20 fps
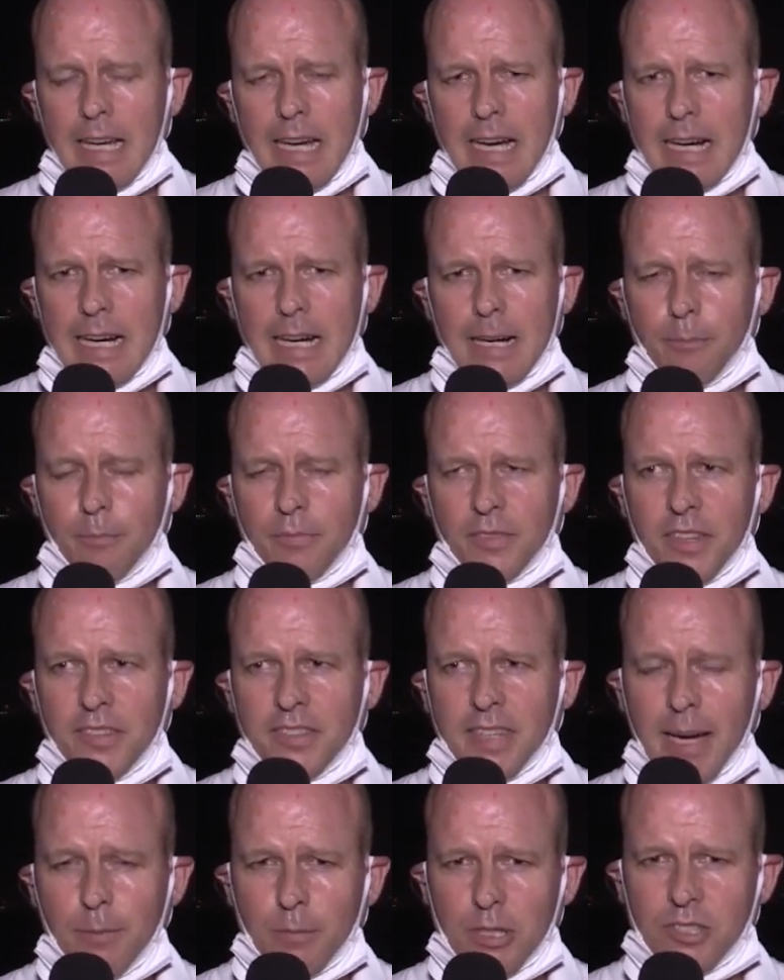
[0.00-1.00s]
The
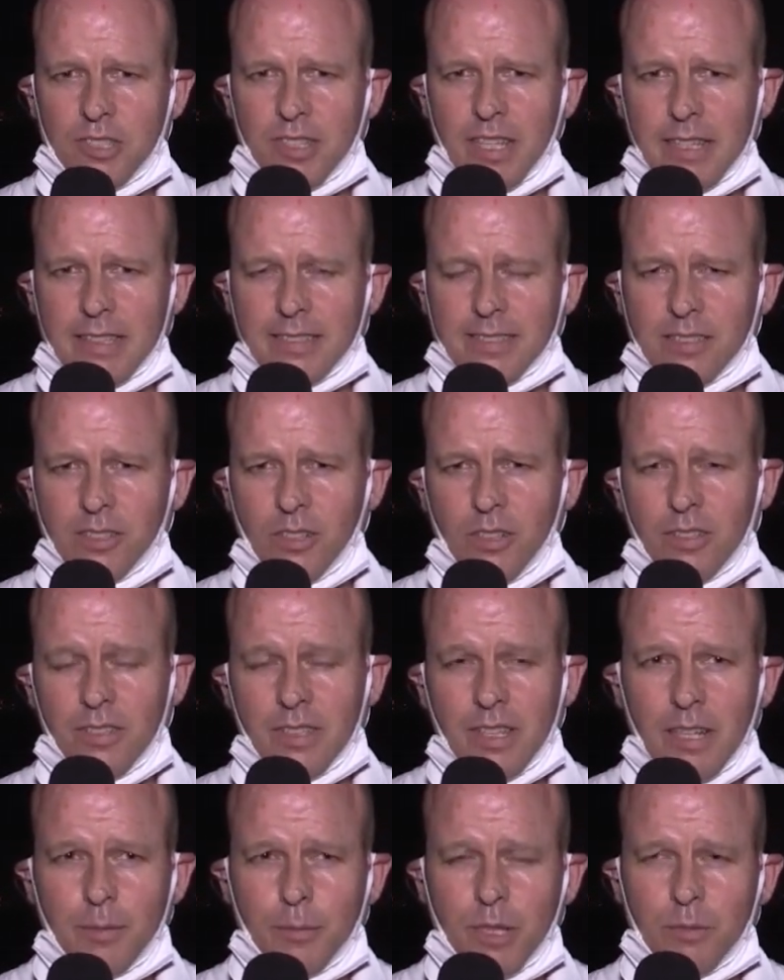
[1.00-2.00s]
damage that it's
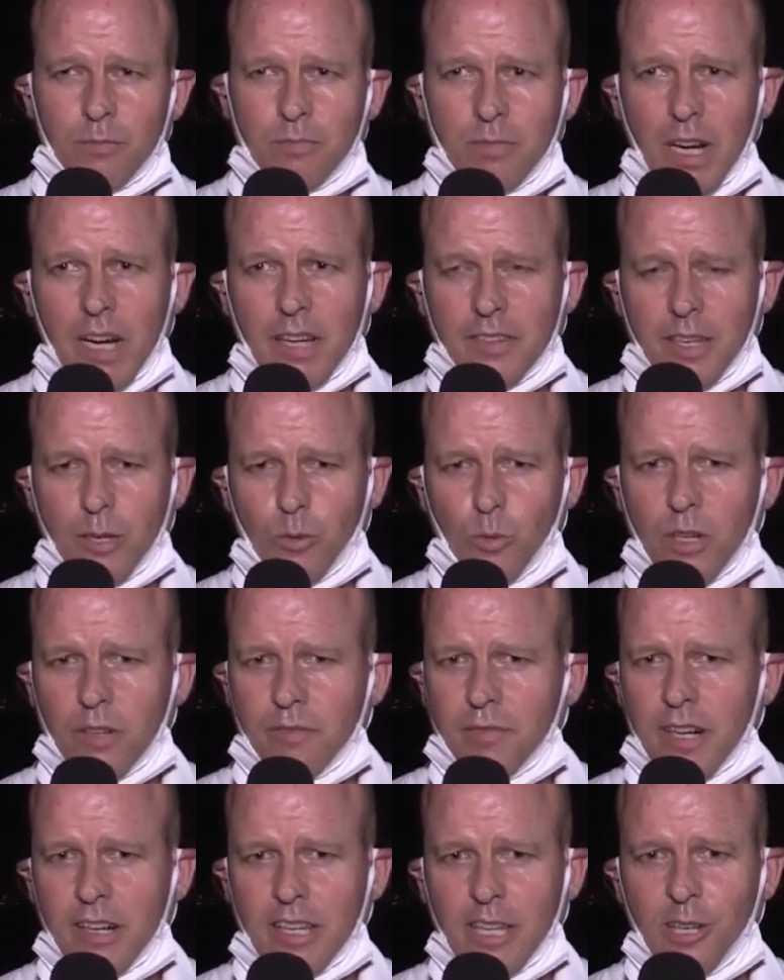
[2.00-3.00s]
done. I mean, I think we're
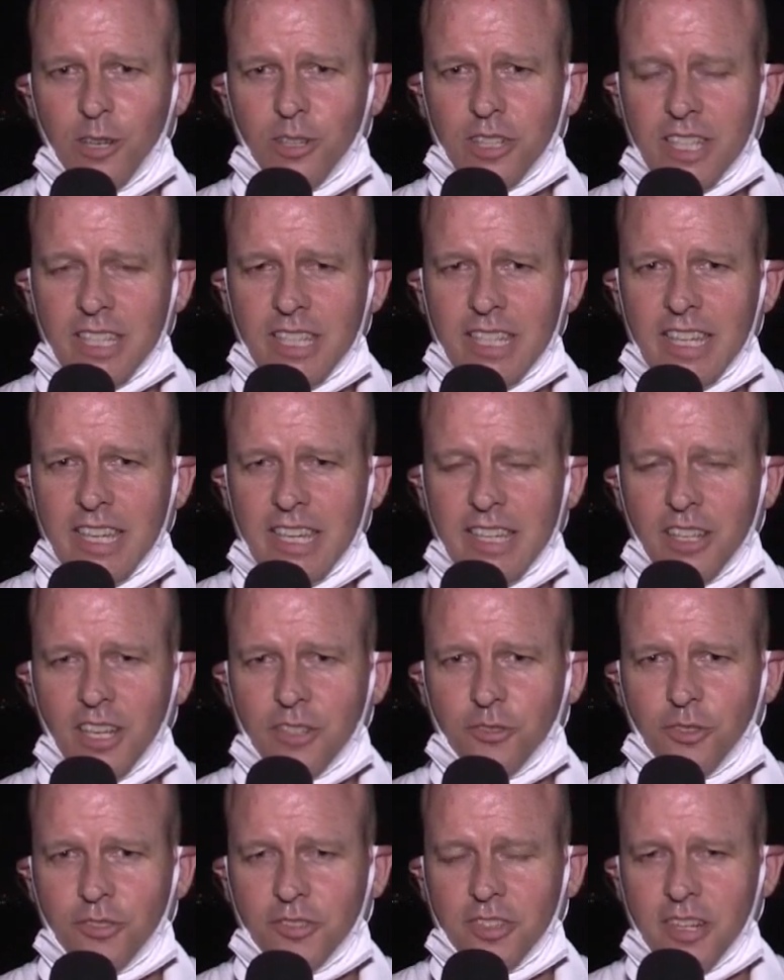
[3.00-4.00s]
very lucky,
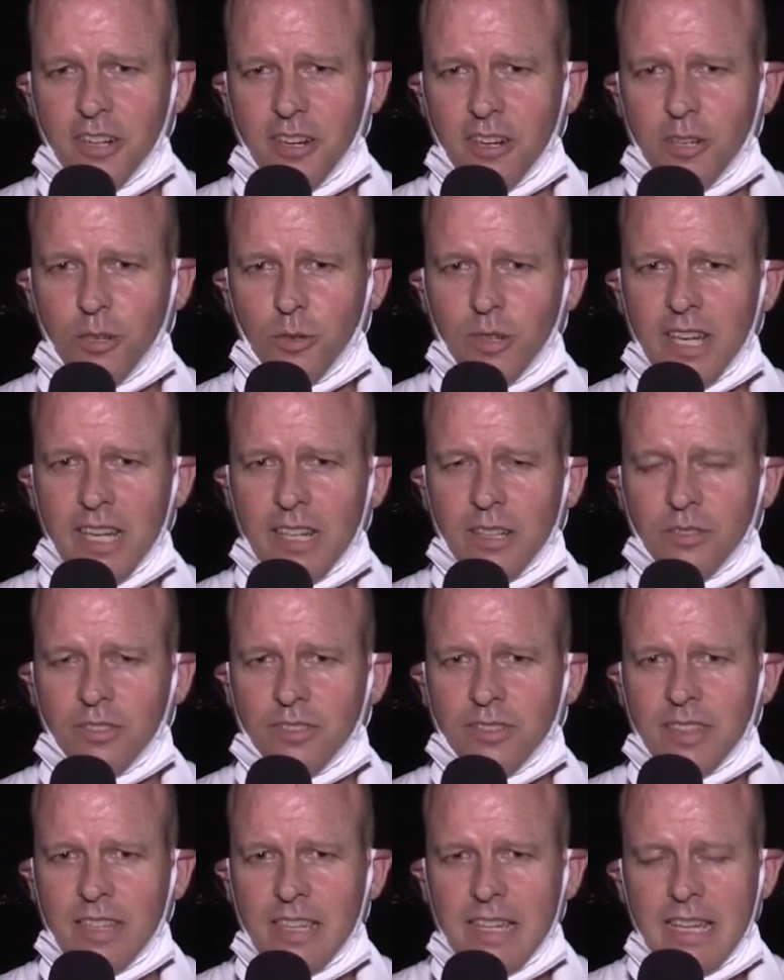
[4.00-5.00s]
not just in our own
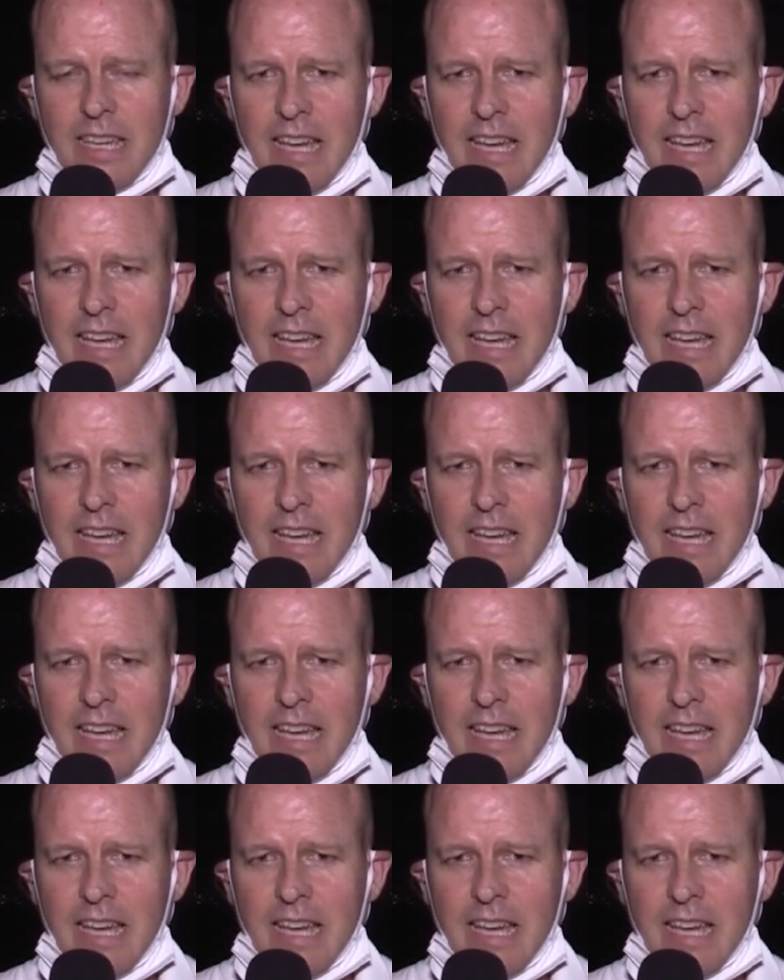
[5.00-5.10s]
house,